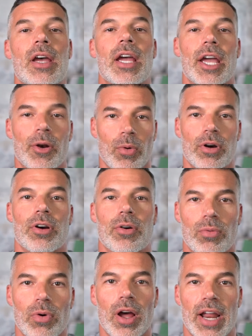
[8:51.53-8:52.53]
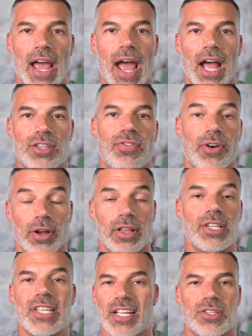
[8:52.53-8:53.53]
in order to run ads for you. At
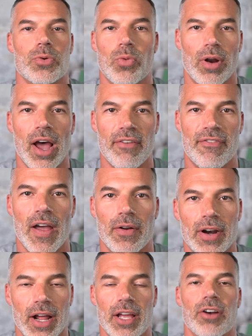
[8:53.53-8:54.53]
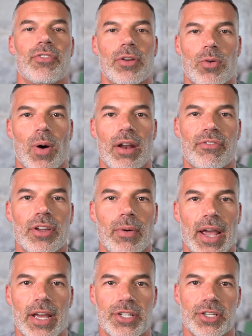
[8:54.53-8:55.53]
least that's what I found, and I interviewed quite a few
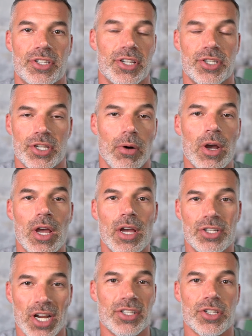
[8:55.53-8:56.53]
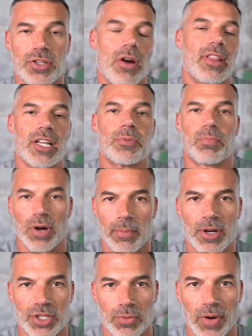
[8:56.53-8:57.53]
agencies. So chances are that's pretty
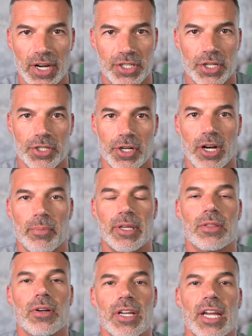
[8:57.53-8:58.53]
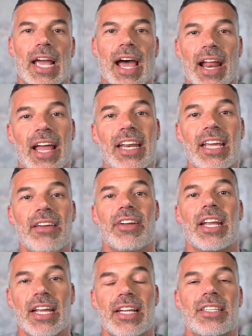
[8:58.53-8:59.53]
much the range that you're going to be looking at. And even
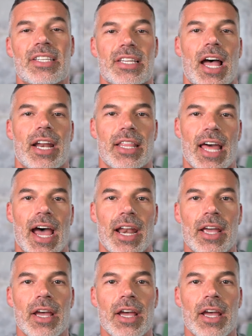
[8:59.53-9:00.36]
inside of that,